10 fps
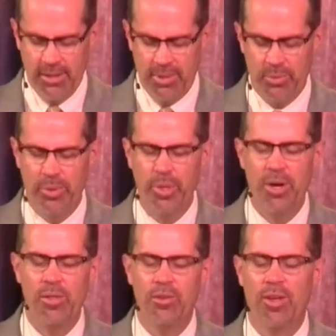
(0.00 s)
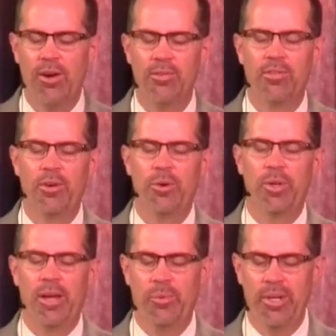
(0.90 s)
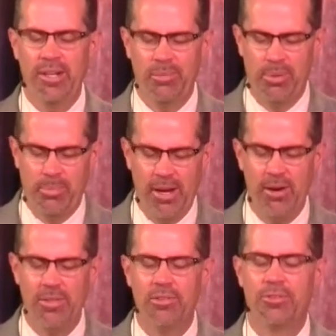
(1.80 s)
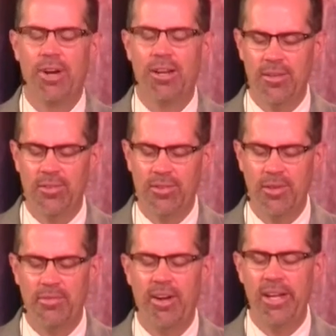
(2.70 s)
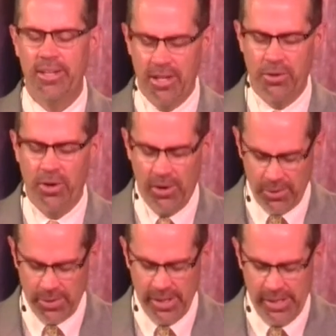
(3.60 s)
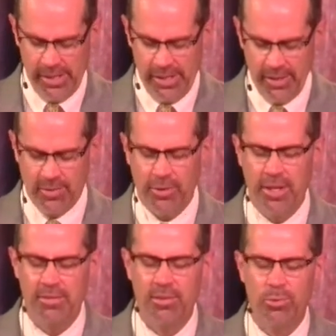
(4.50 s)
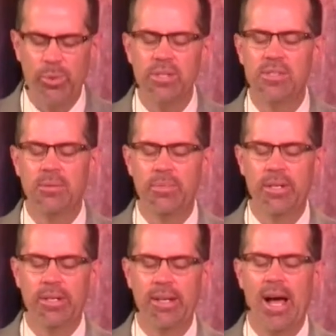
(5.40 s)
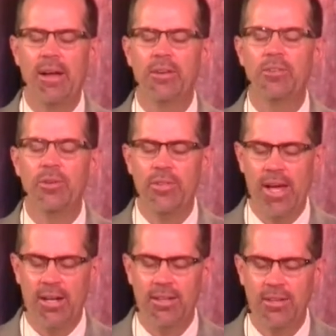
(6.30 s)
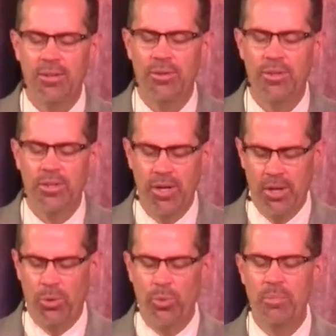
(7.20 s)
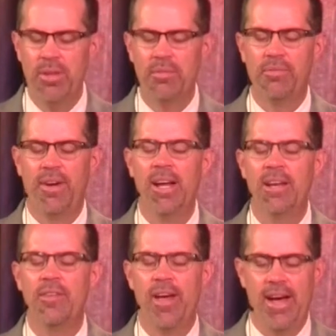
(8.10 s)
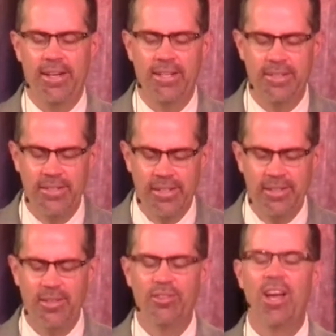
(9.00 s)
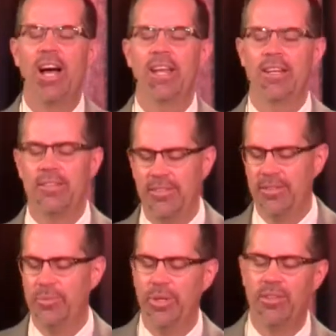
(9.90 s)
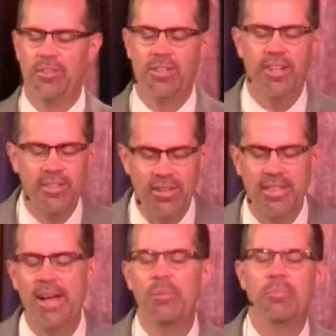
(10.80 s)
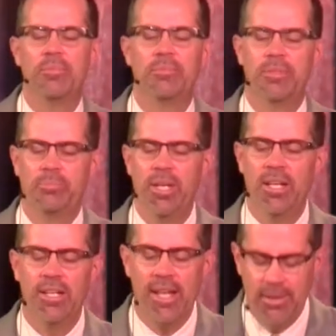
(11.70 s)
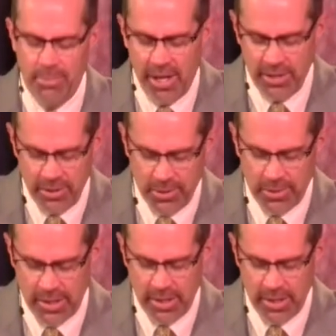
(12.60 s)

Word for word: But we, we know there's also that we need to prepare the trellis so the vine can grow. And so give us wisdom and, and how to do that. Let the older women find that and design it. And we just look to them being led by you.